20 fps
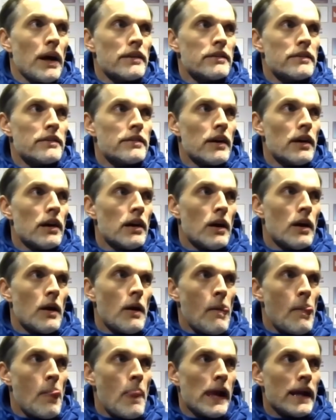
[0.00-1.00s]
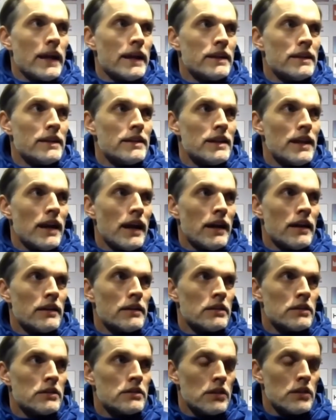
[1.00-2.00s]
But in the
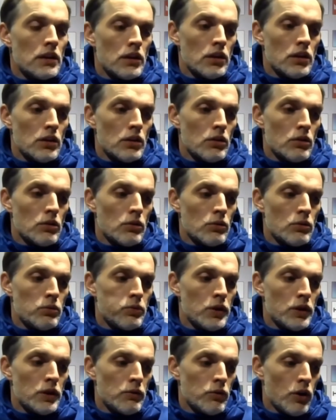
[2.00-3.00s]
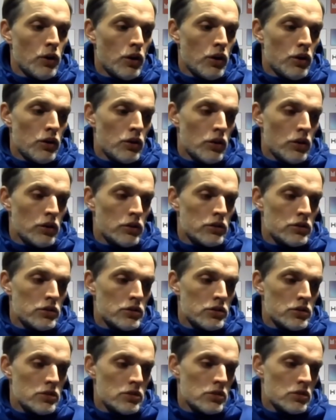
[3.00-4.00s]
end, we were not
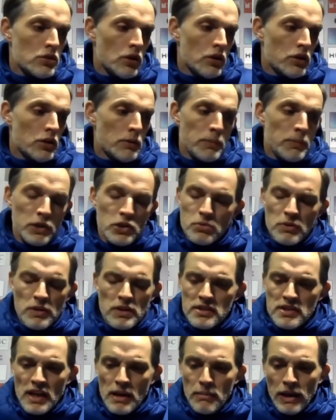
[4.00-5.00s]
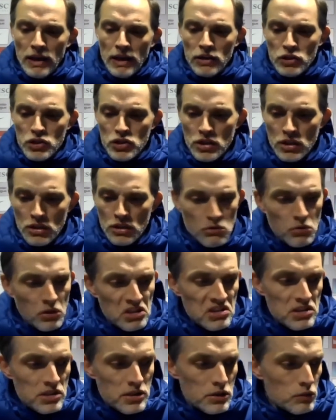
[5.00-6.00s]
on the pitch with the same energy. It
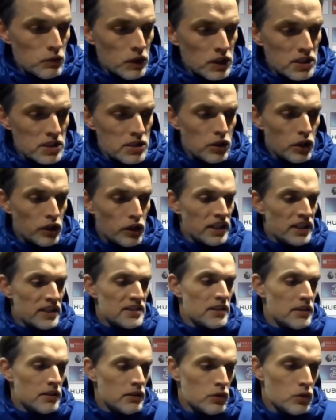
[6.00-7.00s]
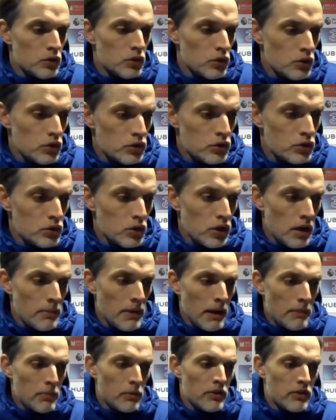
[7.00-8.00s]
was not easy to
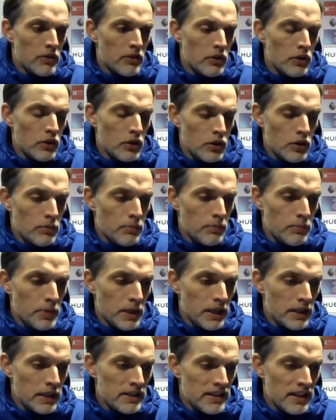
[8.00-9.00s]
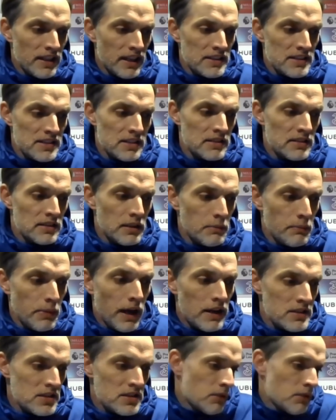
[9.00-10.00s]
come up with a big intensity in
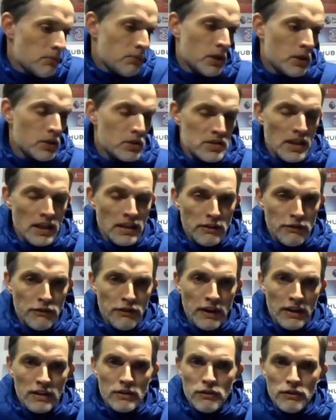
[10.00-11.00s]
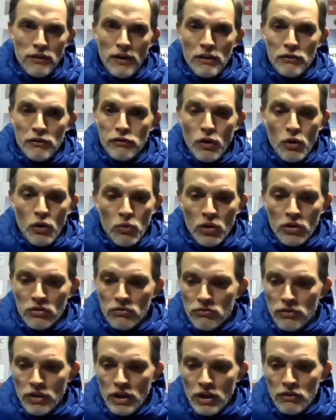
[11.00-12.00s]
passing, because they defended
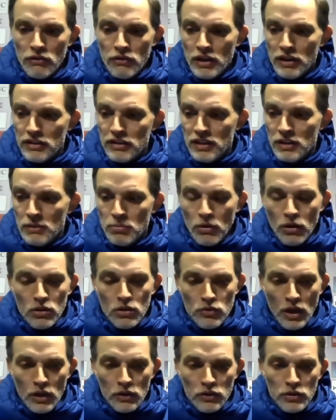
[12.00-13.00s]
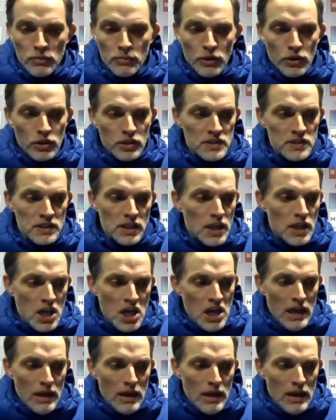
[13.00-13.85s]
5-4-1 very, very deep all around the box.